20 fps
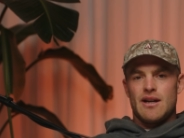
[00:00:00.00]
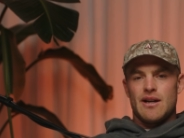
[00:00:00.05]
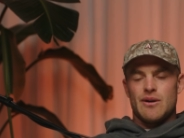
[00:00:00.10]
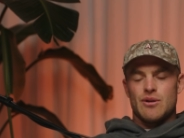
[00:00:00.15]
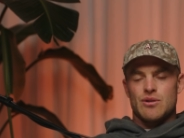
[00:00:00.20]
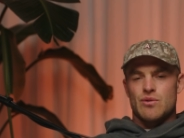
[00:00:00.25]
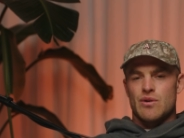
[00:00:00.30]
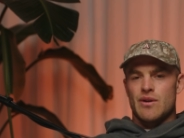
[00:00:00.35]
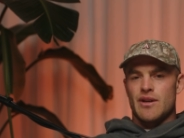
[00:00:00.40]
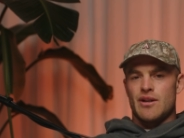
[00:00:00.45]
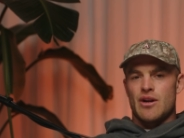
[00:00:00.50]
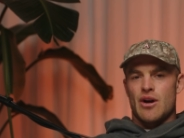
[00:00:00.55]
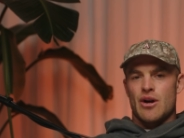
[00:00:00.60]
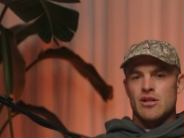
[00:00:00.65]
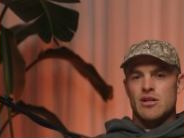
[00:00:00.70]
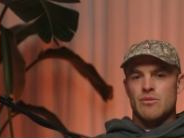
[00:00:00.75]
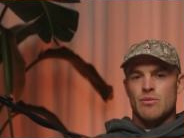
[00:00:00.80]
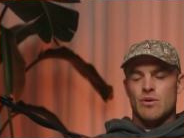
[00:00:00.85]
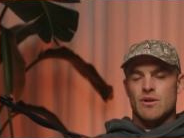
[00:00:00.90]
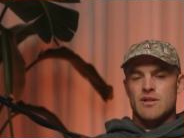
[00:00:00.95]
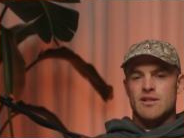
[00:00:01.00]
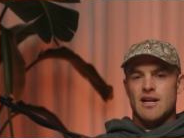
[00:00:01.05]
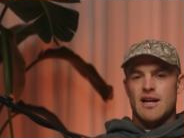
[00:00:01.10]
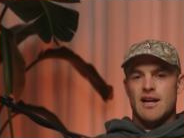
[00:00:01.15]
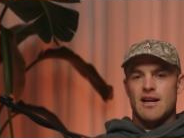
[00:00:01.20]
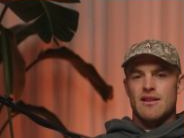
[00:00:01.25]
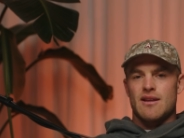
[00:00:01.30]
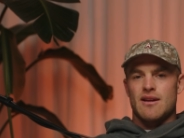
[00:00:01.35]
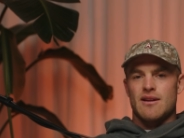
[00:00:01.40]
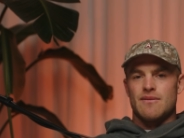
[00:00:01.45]
It was really noticeable to
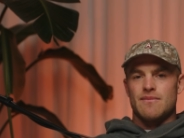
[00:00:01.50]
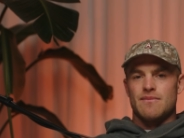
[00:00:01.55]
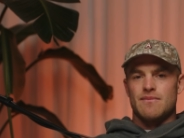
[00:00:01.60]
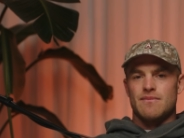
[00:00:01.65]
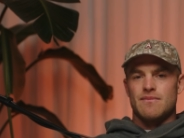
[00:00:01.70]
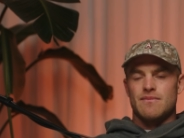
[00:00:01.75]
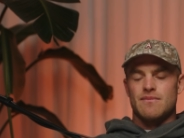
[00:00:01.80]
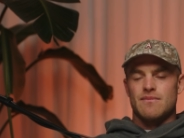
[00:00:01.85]
see that